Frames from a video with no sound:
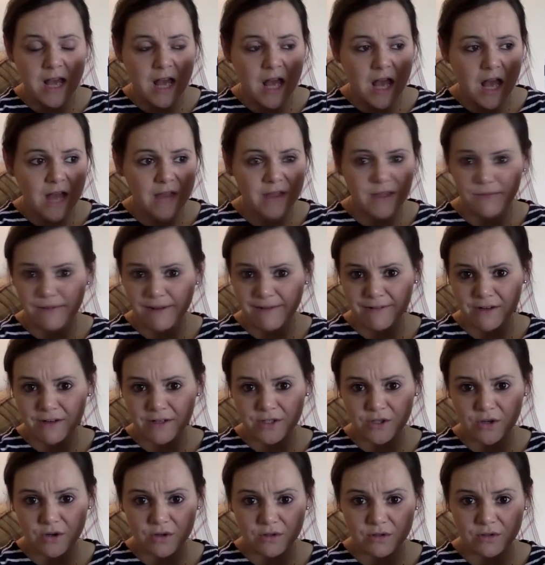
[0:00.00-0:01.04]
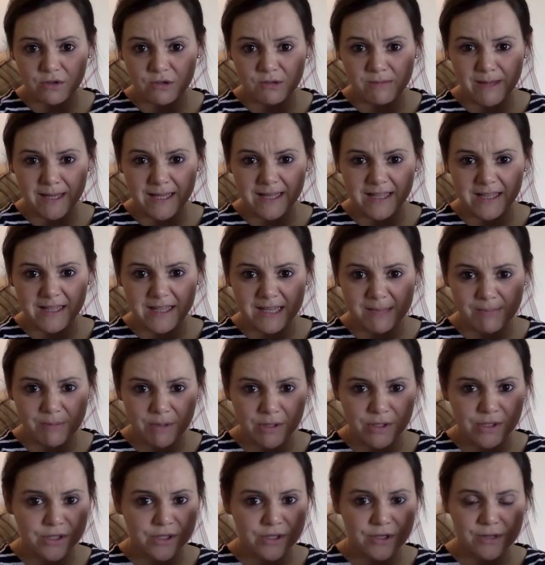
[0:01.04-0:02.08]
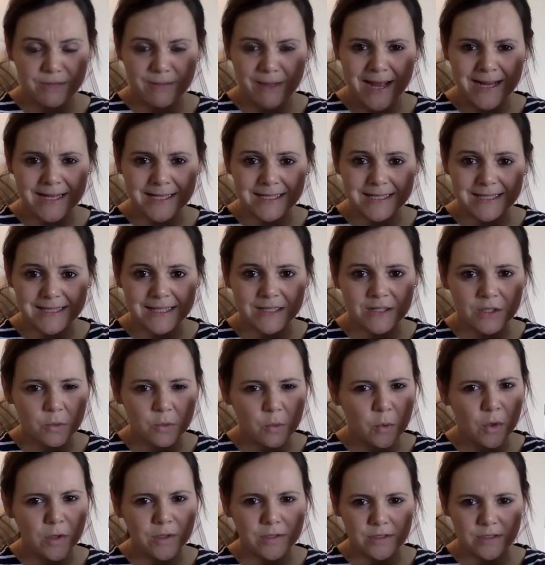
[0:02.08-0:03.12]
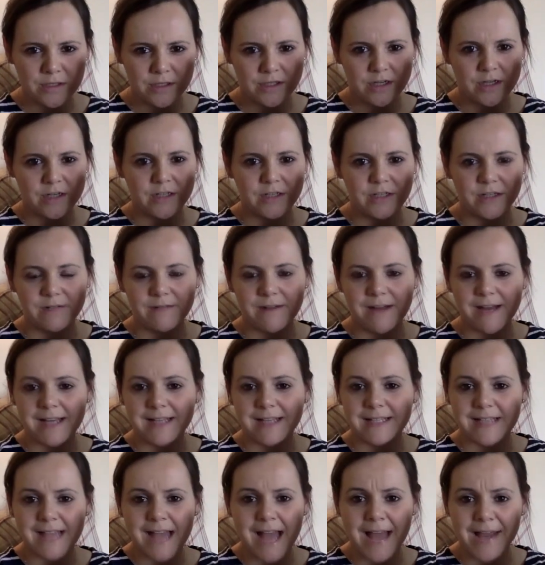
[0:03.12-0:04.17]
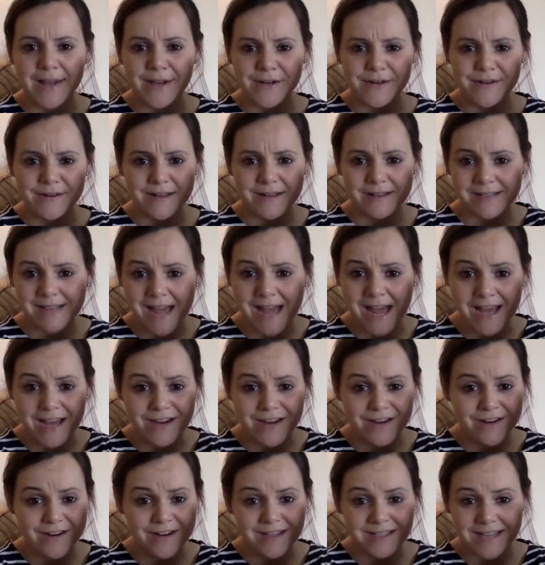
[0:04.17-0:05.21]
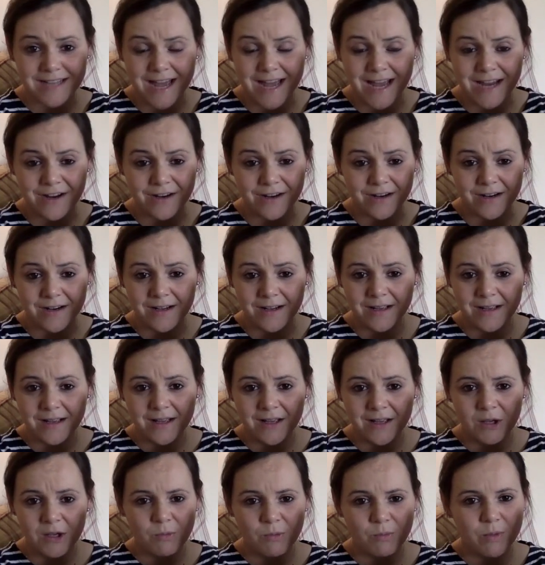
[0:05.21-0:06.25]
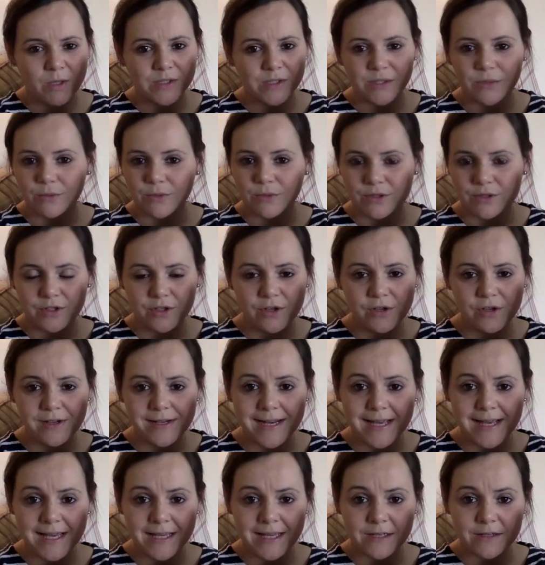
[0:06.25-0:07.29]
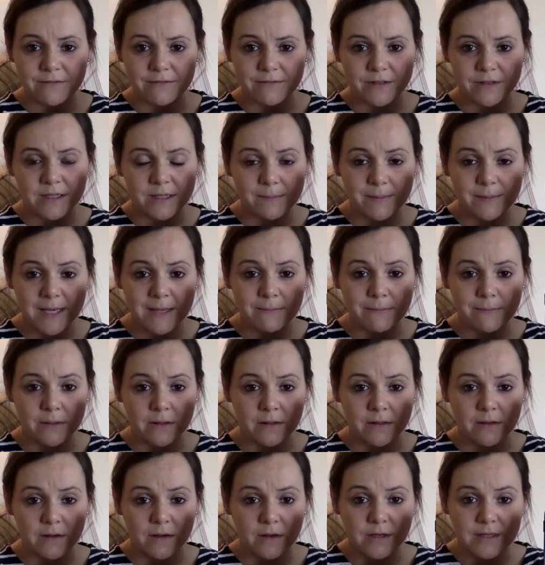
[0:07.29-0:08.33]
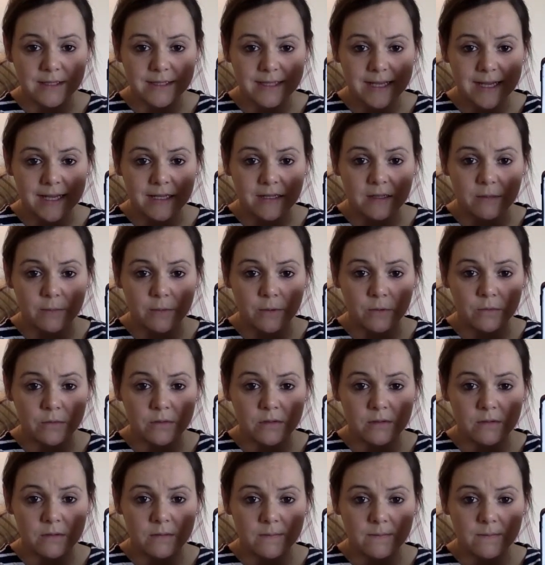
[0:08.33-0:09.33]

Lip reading: And the rivers got so big that they burst their banks, and the water started to rise higher and higher and higher. But it was too late for the people outside the boat.